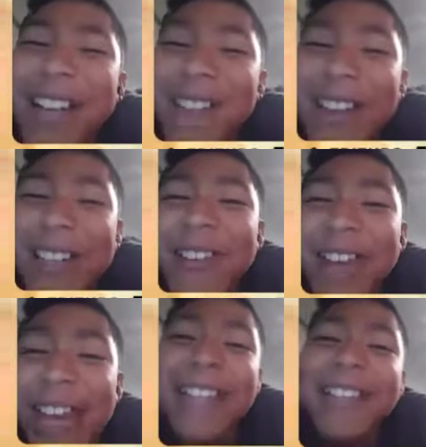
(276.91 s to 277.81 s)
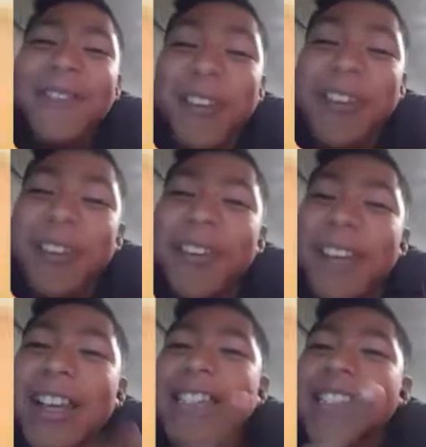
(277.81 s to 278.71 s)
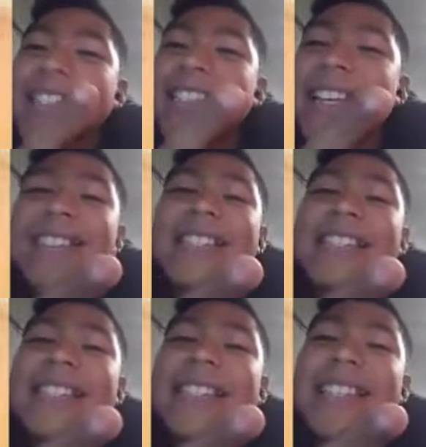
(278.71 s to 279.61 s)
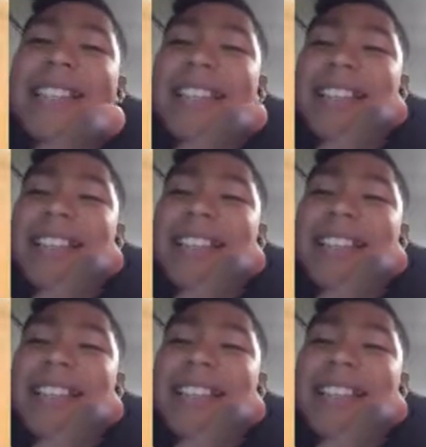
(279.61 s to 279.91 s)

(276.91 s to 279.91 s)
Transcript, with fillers: when you edit the video, you're gonna see that you can see it.